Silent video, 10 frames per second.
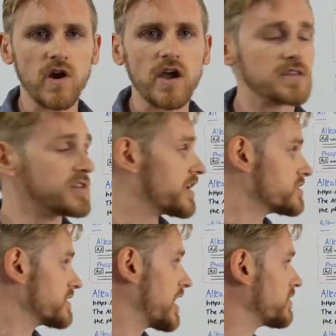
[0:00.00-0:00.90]
very
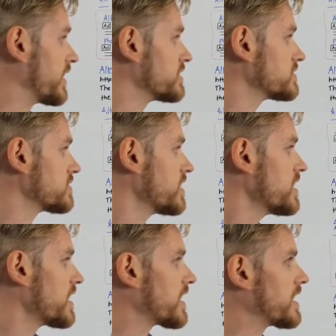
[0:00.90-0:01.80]
intelligent nowadays
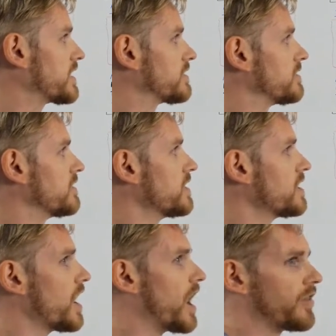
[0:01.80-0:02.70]
in
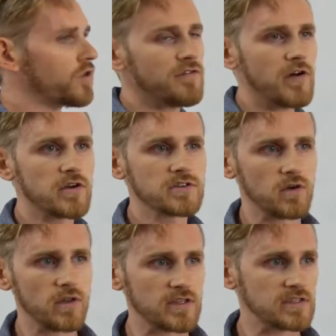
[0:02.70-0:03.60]
not
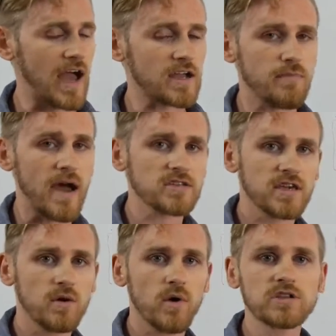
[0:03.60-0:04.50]
focusing on exact match
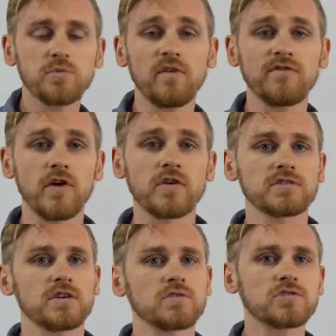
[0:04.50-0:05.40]
keywords, but on
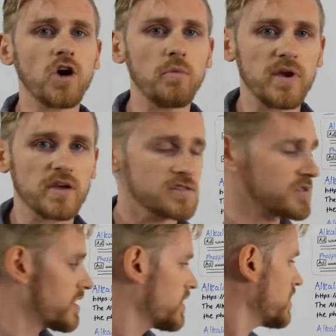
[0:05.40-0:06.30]
focusing on
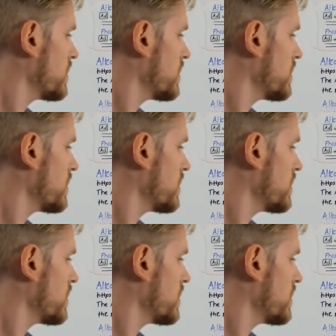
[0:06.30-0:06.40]
topics.